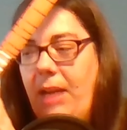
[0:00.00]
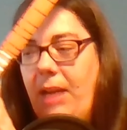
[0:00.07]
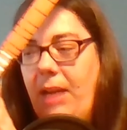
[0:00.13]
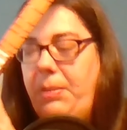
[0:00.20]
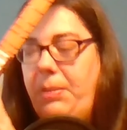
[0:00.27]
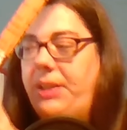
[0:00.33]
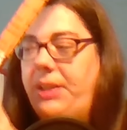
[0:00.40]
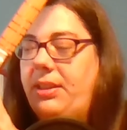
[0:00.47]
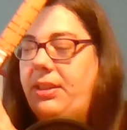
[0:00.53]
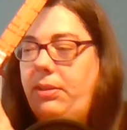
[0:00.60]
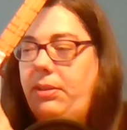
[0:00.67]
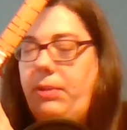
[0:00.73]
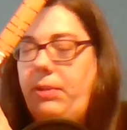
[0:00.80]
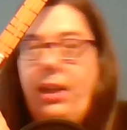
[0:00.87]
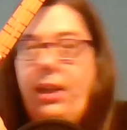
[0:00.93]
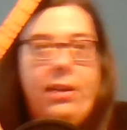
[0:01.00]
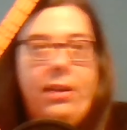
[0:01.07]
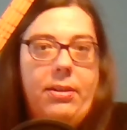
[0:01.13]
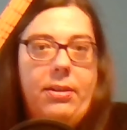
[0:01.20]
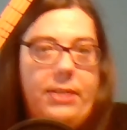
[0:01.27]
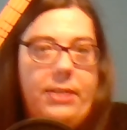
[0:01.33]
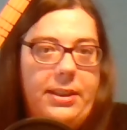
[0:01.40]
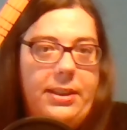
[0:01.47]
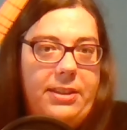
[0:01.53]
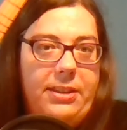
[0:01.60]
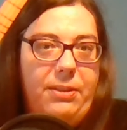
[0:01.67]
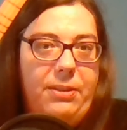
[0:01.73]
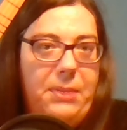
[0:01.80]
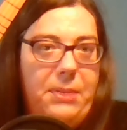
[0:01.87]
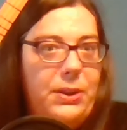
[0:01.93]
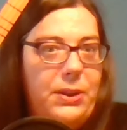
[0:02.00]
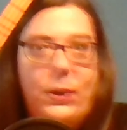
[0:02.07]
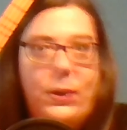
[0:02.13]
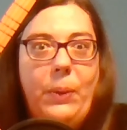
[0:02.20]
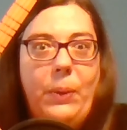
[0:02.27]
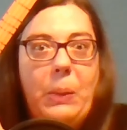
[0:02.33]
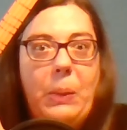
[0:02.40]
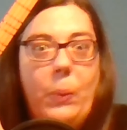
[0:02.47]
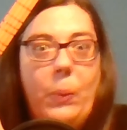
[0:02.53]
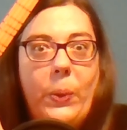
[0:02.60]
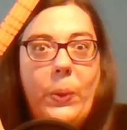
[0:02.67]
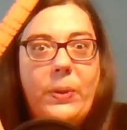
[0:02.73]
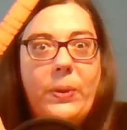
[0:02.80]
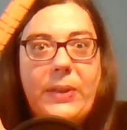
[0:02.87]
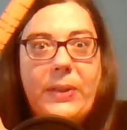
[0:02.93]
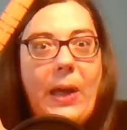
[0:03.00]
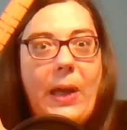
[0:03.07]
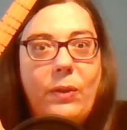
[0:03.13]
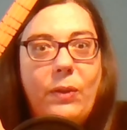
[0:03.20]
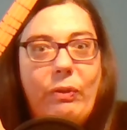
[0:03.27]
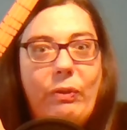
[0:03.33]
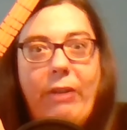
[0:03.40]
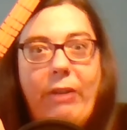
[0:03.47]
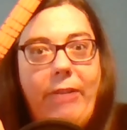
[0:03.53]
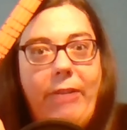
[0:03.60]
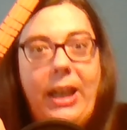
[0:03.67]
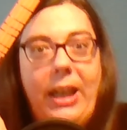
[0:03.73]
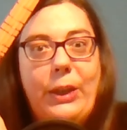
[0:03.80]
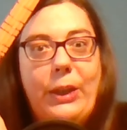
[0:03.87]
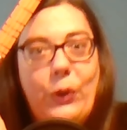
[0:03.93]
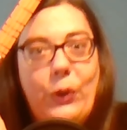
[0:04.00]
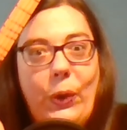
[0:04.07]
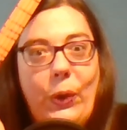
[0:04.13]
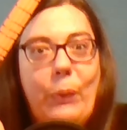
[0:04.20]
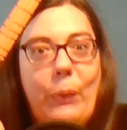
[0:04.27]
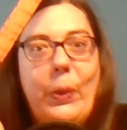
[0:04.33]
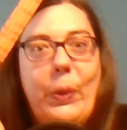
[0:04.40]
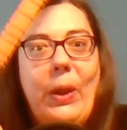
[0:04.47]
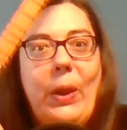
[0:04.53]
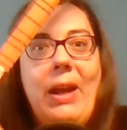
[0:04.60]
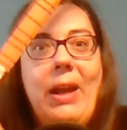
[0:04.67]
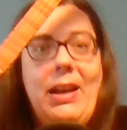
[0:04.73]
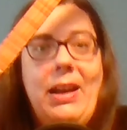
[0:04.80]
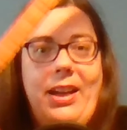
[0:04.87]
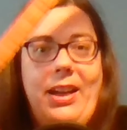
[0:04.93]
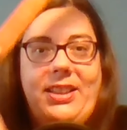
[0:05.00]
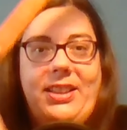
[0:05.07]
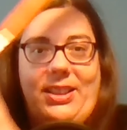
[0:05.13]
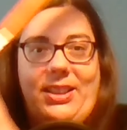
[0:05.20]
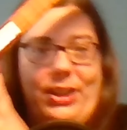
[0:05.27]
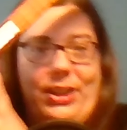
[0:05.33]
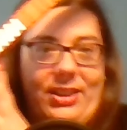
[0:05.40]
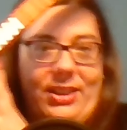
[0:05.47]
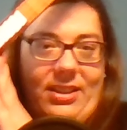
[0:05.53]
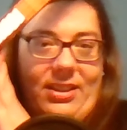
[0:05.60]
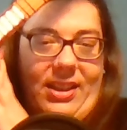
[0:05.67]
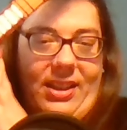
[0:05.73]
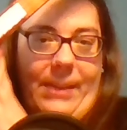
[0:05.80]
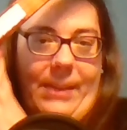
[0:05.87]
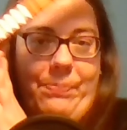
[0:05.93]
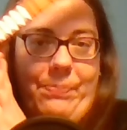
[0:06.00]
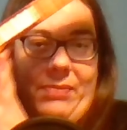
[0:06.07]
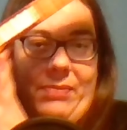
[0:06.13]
But it's not really a good instrument, so it won't sound very enjoyable. It's just, I'm